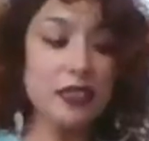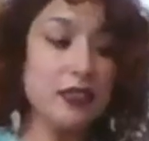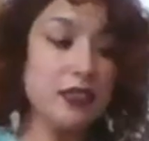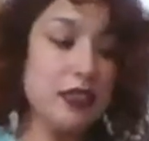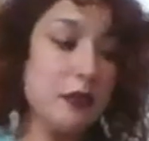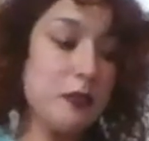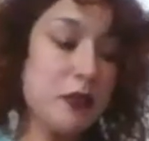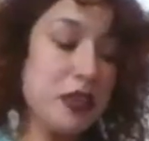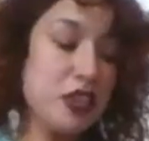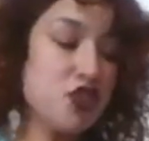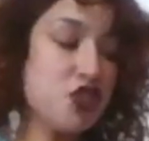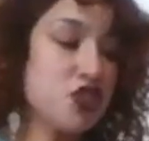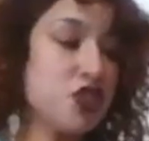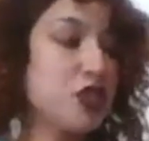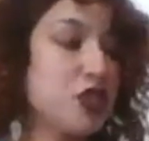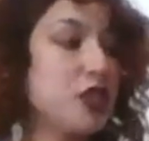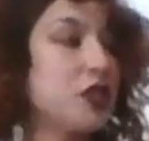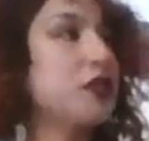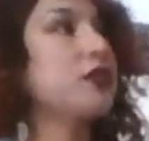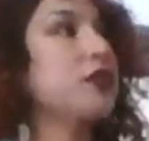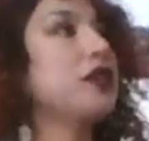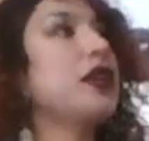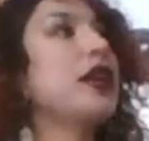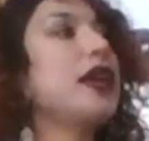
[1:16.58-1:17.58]
as I
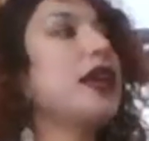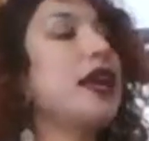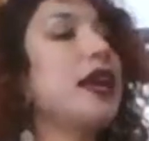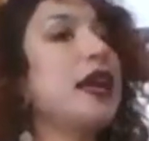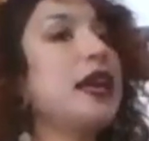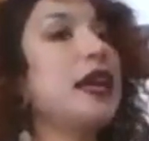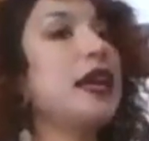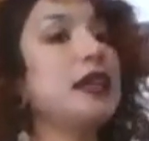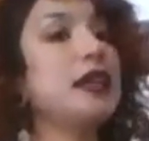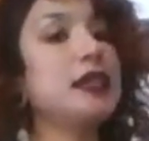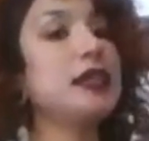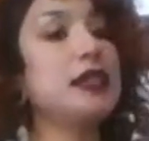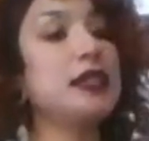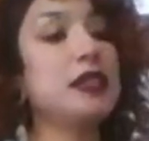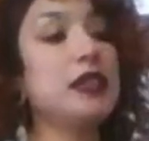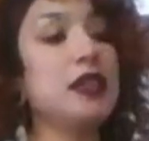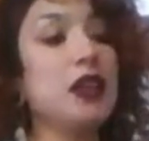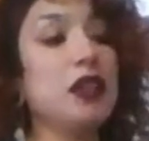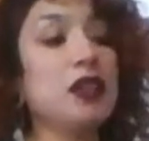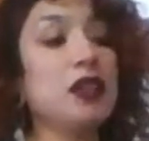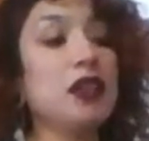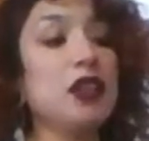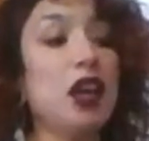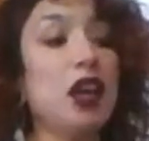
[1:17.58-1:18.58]
mentioned, it
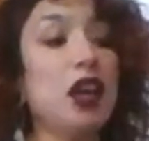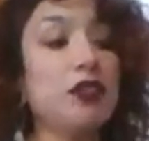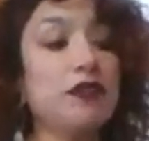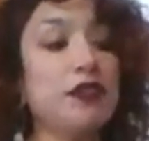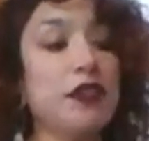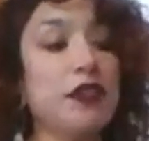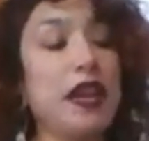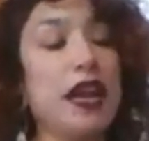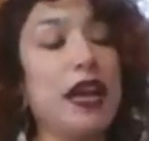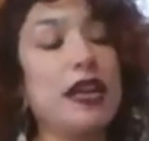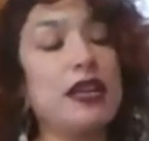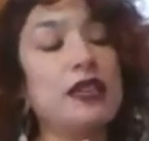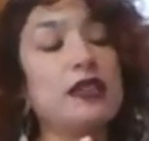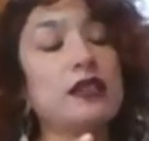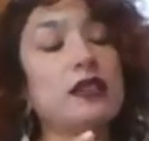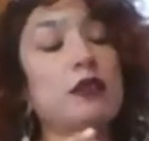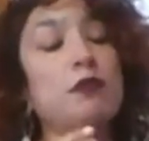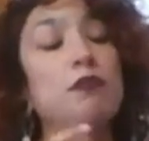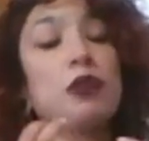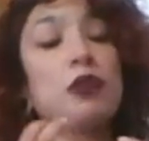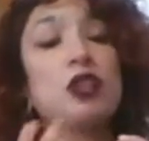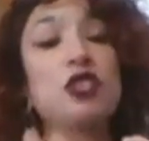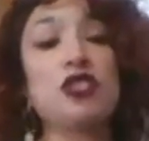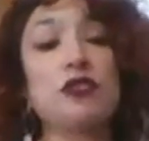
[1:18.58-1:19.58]
a lot of it has
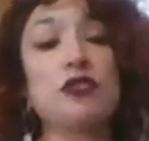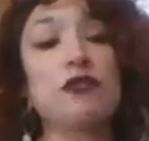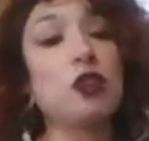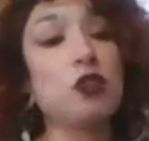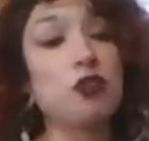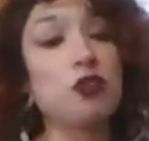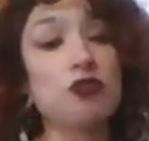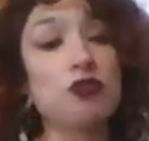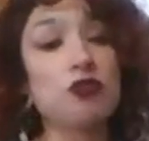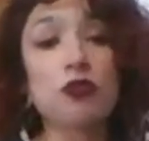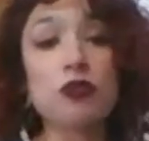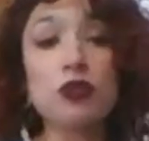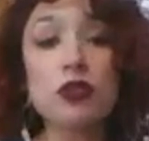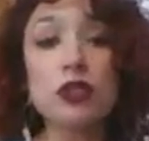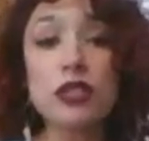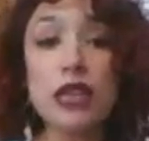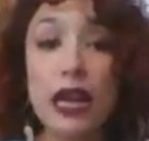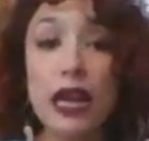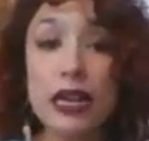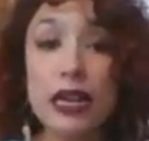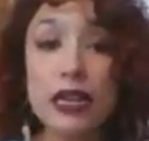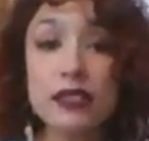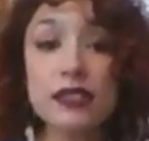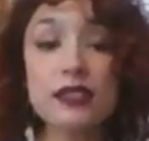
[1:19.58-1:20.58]
a bunch of cultural
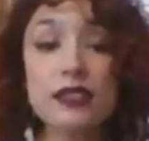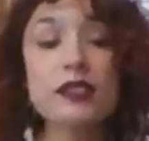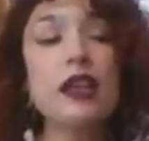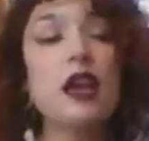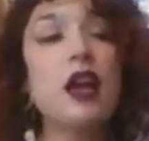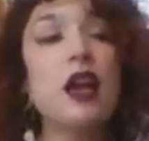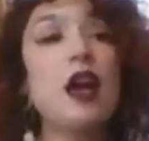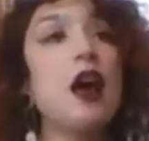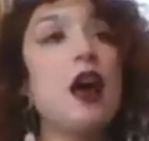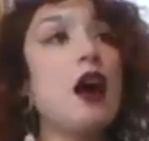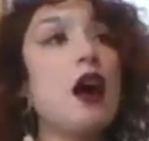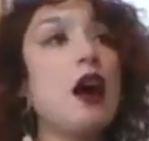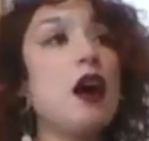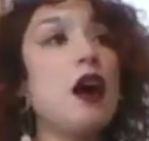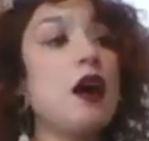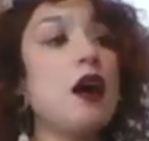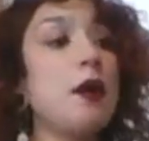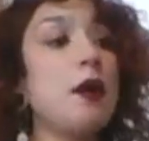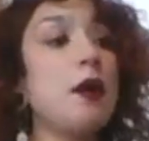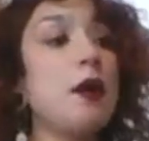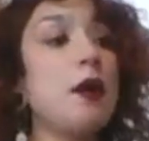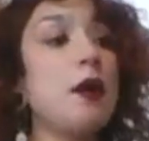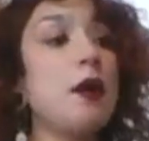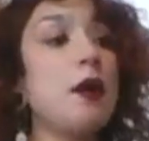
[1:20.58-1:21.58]
ties.
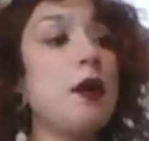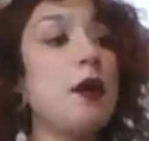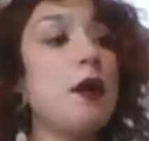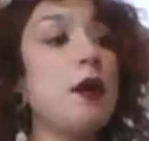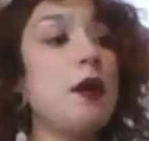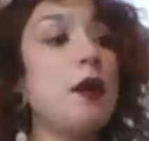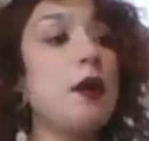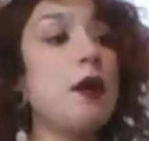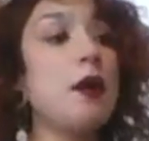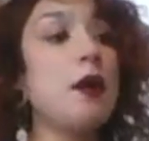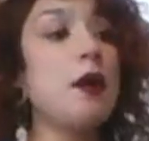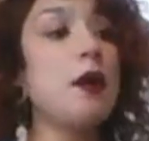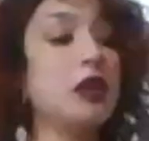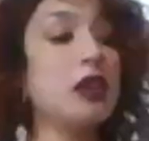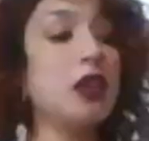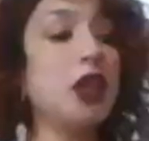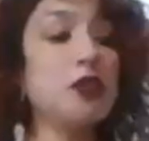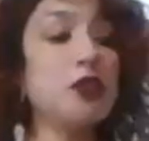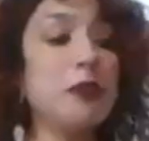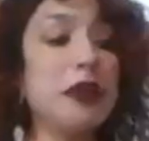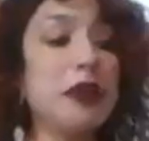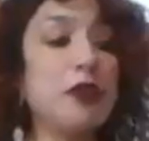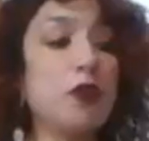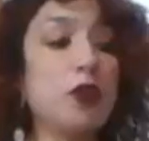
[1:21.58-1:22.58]
Um, a
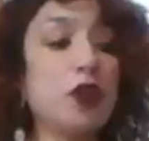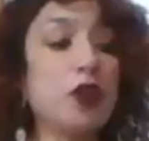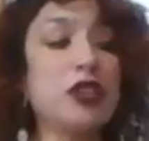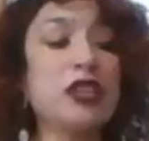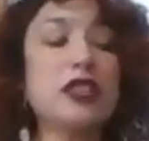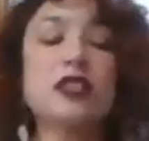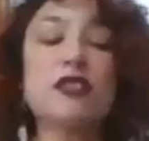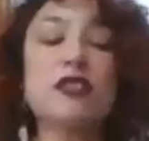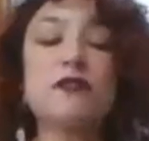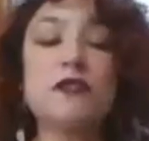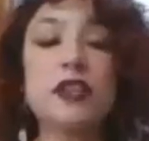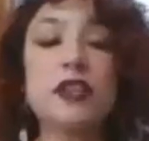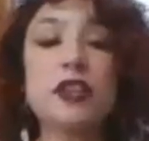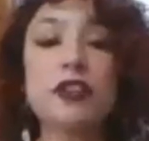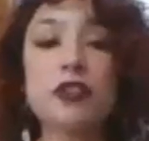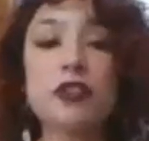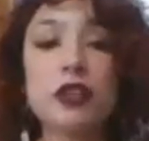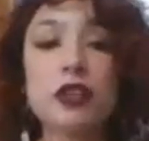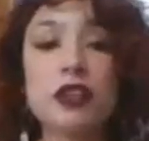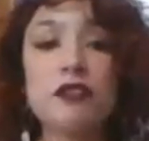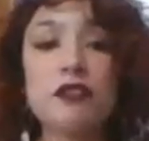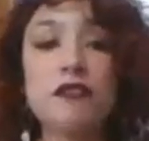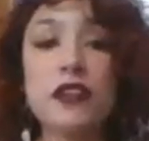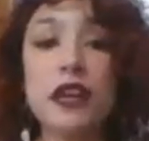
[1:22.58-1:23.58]
lot of my work is
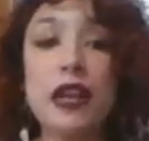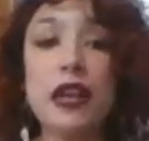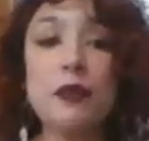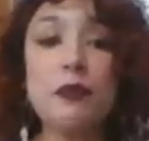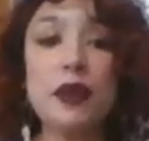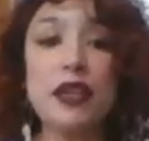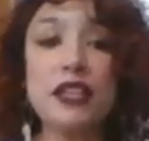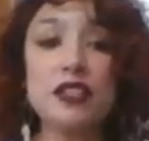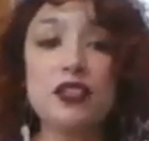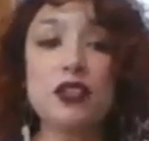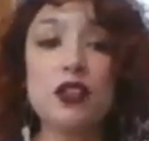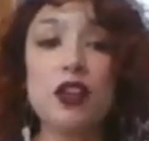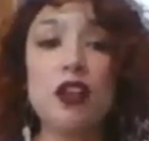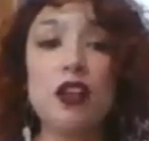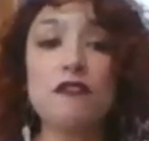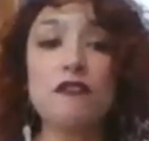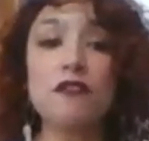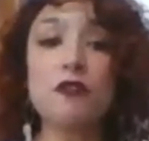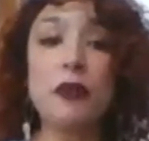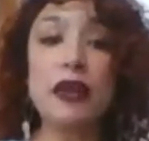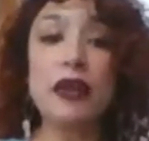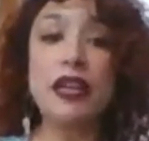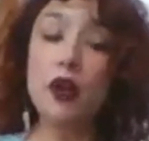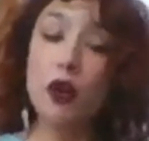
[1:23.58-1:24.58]
figurative, and I base it off
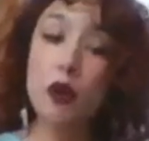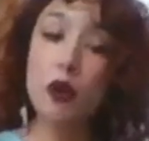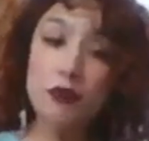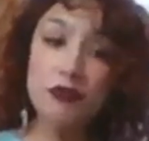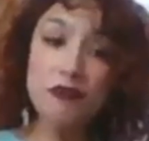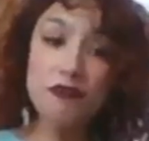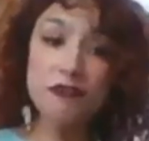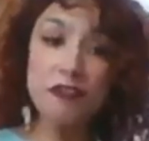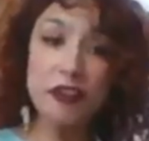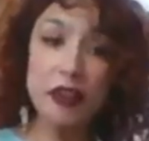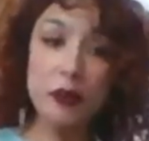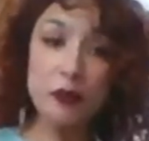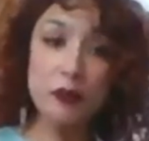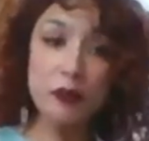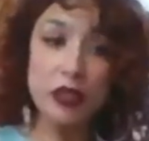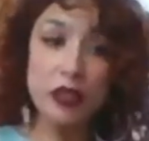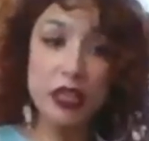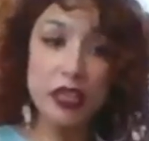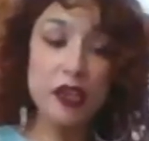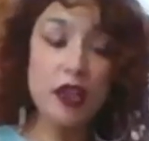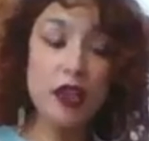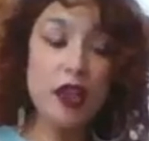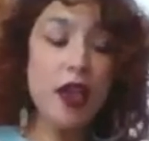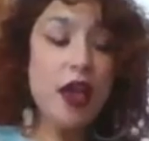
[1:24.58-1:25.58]
of my own
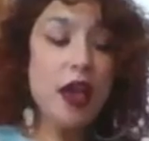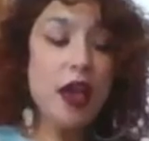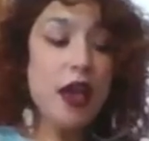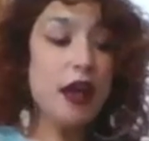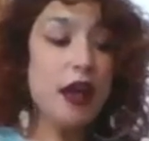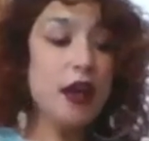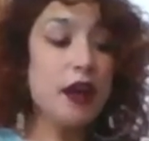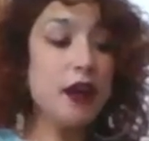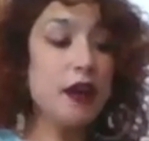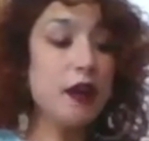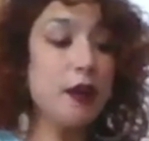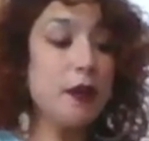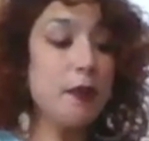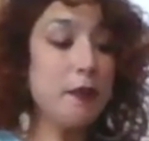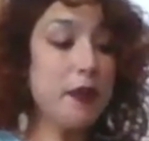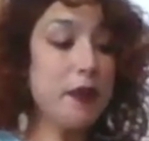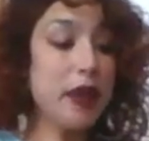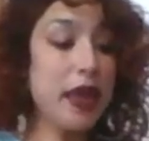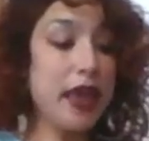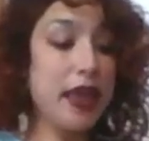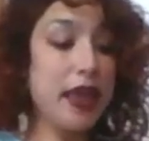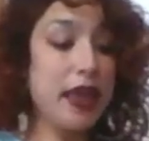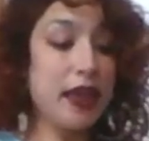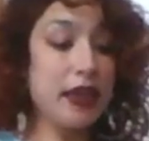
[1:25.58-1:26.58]
family um,
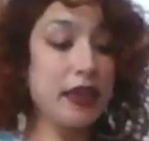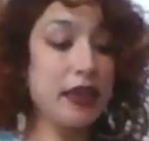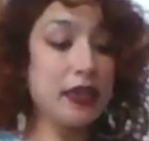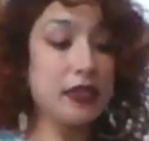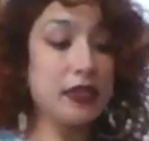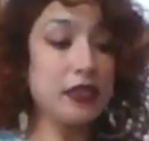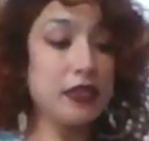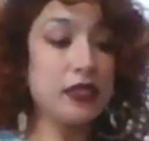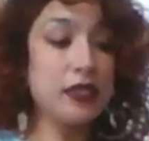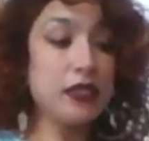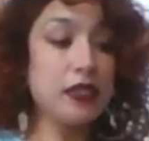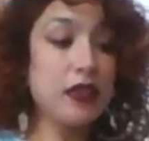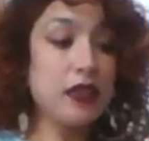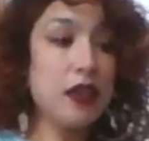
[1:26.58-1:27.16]
and